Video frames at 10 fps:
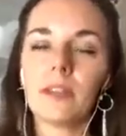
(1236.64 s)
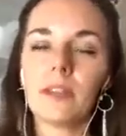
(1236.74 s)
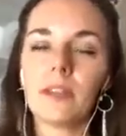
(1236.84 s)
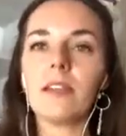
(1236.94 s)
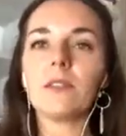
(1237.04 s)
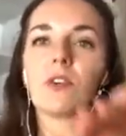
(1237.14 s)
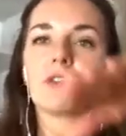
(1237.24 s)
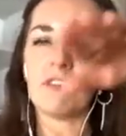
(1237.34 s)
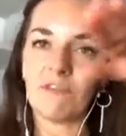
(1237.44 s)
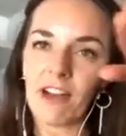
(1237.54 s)
It's more of
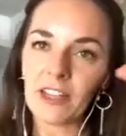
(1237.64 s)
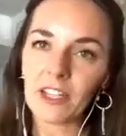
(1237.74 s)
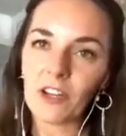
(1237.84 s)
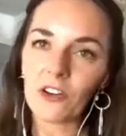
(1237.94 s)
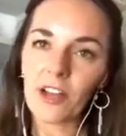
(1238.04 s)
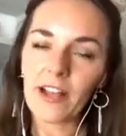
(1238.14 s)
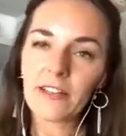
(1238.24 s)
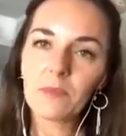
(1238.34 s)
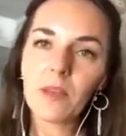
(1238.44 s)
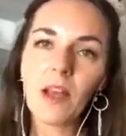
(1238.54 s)
a valley
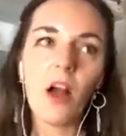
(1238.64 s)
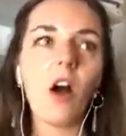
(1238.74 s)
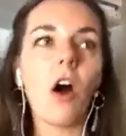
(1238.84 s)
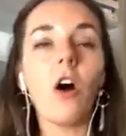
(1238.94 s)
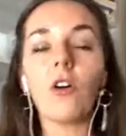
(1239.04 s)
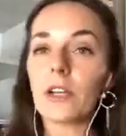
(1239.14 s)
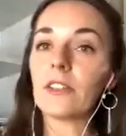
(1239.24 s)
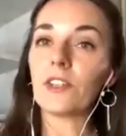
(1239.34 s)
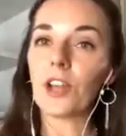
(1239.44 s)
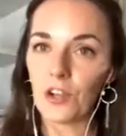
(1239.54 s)
orgasm, or
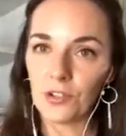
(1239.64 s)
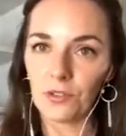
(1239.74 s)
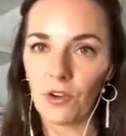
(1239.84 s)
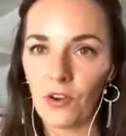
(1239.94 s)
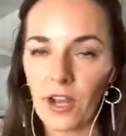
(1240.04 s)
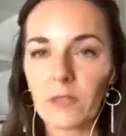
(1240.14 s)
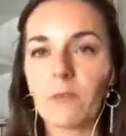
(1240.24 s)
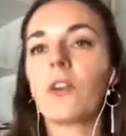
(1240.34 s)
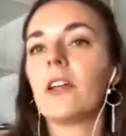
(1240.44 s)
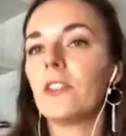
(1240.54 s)
internal orgasm,
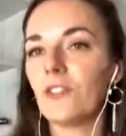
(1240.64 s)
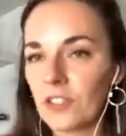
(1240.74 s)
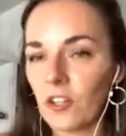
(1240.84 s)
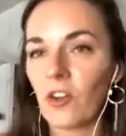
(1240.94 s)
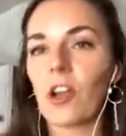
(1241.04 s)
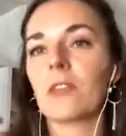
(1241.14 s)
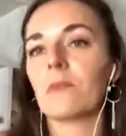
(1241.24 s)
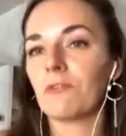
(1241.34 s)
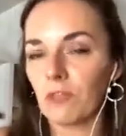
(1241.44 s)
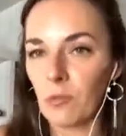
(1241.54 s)
or energetic orgasm, or
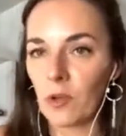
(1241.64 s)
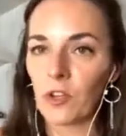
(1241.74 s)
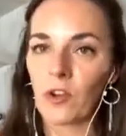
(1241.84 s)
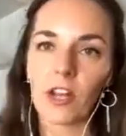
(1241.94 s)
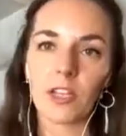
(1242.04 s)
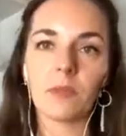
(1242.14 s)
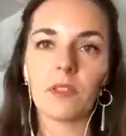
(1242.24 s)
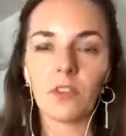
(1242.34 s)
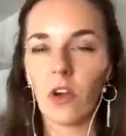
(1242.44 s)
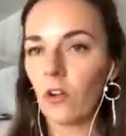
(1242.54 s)
full body orgasm. It's
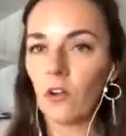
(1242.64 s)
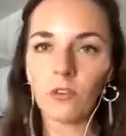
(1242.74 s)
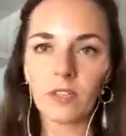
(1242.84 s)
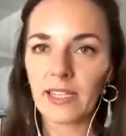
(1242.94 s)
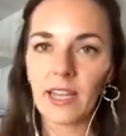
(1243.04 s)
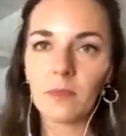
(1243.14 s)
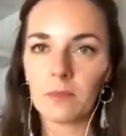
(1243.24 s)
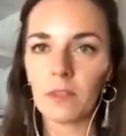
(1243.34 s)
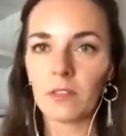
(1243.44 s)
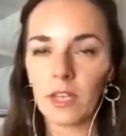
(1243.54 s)
all the same.
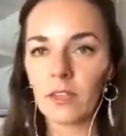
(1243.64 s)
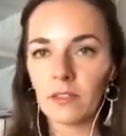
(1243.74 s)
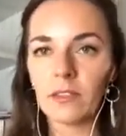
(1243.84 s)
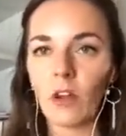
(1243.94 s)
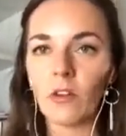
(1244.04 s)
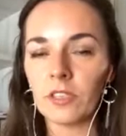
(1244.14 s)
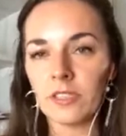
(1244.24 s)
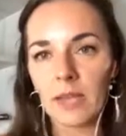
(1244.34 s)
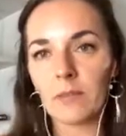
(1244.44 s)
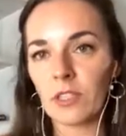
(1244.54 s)
All these
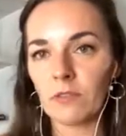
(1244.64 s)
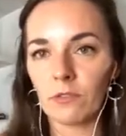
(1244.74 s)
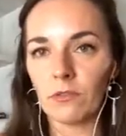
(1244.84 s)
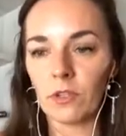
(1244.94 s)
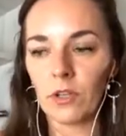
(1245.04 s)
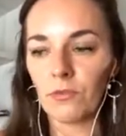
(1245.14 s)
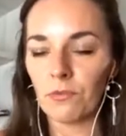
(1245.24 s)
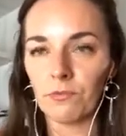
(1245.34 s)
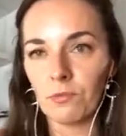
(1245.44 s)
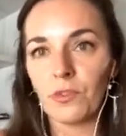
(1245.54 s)
names
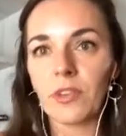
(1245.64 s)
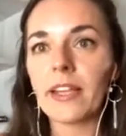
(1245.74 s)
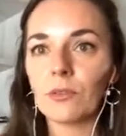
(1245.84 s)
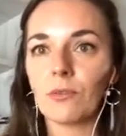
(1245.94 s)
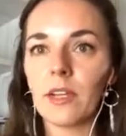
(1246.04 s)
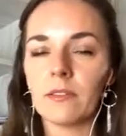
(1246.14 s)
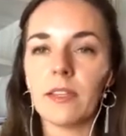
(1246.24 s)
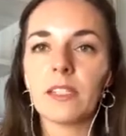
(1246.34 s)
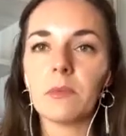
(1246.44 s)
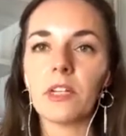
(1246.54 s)
relate to a
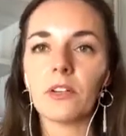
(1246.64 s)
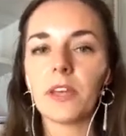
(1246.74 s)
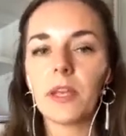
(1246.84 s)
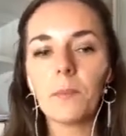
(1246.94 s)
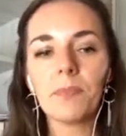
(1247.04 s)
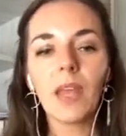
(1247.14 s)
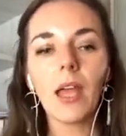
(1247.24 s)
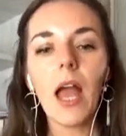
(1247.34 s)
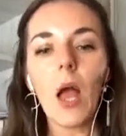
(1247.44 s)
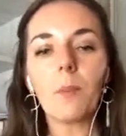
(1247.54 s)
similar thing.
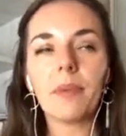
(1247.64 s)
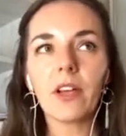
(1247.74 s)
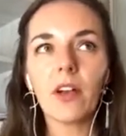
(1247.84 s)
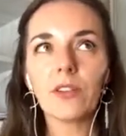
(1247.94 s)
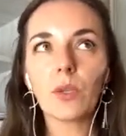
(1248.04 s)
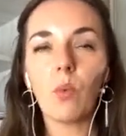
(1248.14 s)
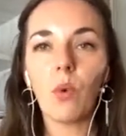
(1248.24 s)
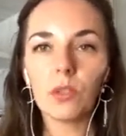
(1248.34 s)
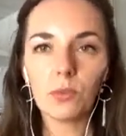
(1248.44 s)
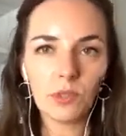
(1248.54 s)
Because
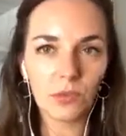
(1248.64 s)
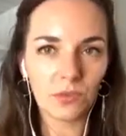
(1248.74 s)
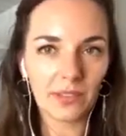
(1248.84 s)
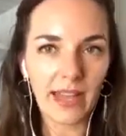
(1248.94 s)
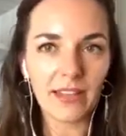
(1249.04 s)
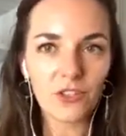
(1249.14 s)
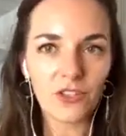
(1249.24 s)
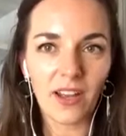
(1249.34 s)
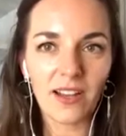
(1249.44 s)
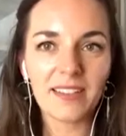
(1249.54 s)
what we do in
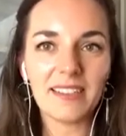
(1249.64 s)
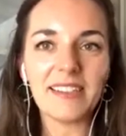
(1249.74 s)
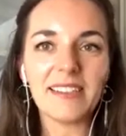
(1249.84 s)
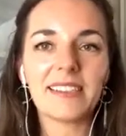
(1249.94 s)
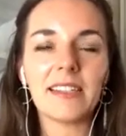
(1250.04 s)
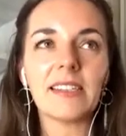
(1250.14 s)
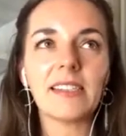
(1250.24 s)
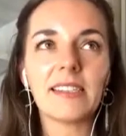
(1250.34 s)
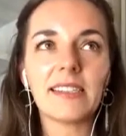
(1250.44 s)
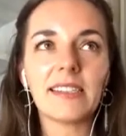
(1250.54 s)
Tantra is,
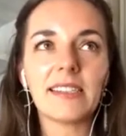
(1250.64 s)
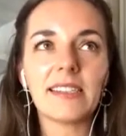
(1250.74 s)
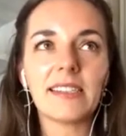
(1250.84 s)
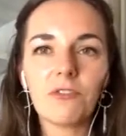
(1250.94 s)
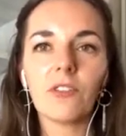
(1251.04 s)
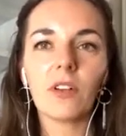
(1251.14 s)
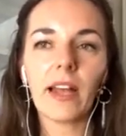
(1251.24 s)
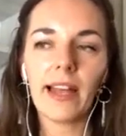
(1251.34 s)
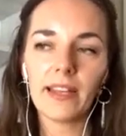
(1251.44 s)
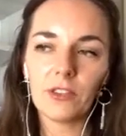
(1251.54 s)
instead of
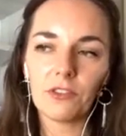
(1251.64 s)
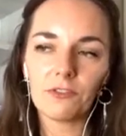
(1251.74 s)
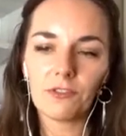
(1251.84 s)
kind of